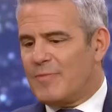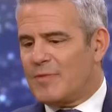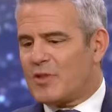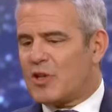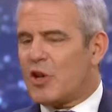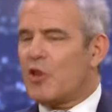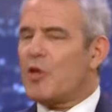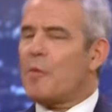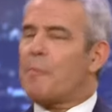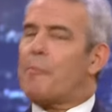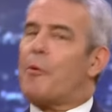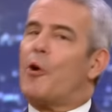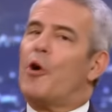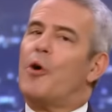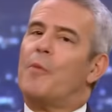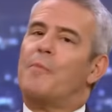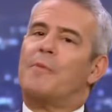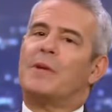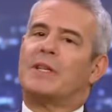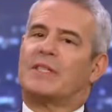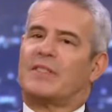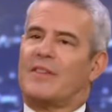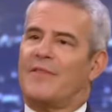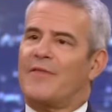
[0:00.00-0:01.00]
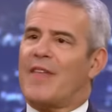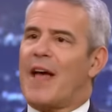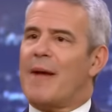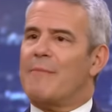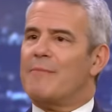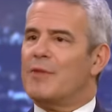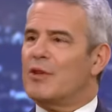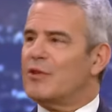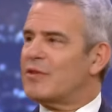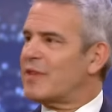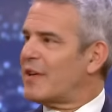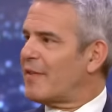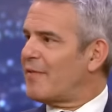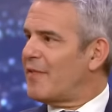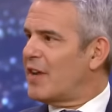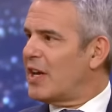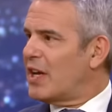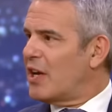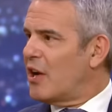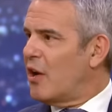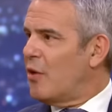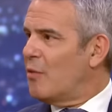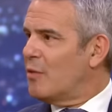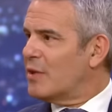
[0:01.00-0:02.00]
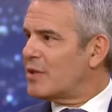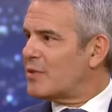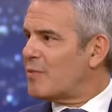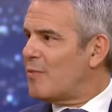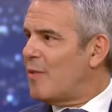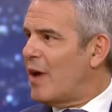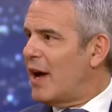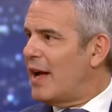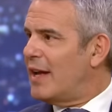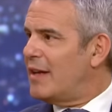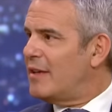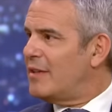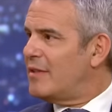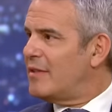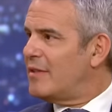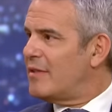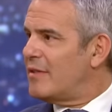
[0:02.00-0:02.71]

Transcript: So the purpose of that music video was what?